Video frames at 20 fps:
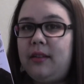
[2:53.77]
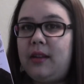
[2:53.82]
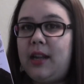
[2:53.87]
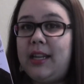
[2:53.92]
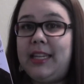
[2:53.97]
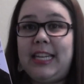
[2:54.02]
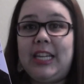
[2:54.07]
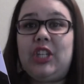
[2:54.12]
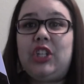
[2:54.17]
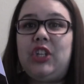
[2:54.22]

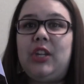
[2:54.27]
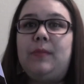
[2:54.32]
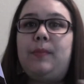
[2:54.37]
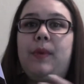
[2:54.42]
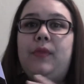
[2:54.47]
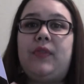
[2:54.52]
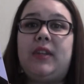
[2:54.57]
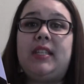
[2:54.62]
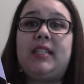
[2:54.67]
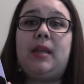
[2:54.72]
edition,
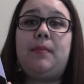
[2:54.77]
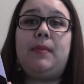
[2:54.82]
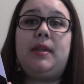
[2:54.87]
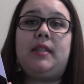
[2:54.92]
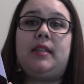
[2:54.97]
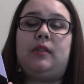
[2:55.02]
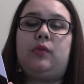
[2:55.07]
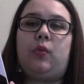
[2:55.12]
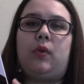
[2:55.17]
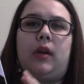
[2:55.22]
but they sent me
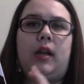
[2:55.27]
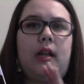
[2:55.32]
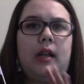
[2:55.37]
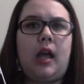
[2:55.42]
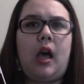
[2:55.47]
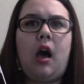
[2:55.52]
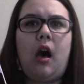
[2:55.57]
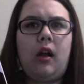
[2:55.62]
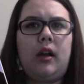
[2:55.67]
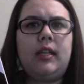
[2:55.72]
this one, and
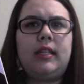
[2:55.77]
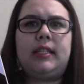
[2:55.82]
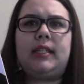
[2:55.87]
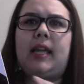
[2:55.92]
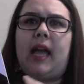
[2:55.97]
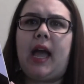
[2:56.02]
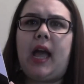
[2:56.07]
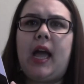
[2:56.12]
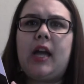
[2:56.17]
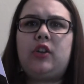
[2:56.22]

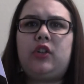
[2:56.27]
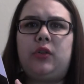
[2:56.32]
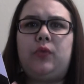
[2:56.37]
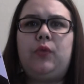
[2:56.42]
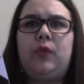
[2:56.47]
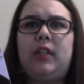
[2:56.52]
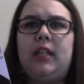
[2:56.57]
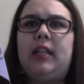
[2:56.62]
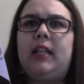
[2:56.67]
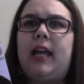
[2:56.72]
honestly, I actually
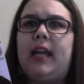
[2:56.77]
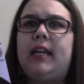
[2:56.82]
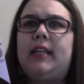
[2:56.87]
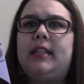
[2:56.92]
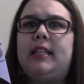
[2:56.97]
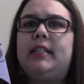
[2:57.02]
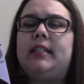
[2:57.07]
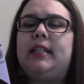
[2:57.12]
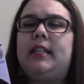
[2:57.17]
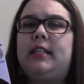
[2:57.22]
really like
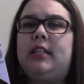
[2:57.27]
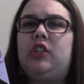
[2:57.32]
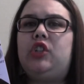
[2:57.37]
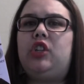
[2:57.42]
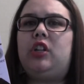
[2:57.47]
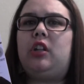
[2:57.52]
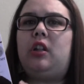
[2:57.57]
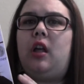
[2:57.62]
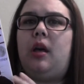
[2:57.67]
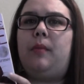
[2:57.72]
this
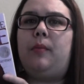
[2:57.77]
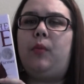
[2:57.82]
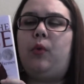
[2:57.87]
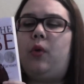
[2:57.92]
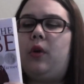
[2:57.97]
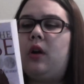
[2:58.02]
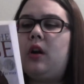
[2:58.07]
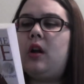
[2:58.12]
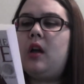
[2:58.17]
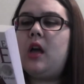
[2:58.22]
edition a lot
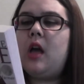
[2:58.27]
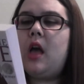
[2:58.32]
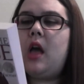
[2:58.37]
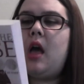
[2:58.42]
more.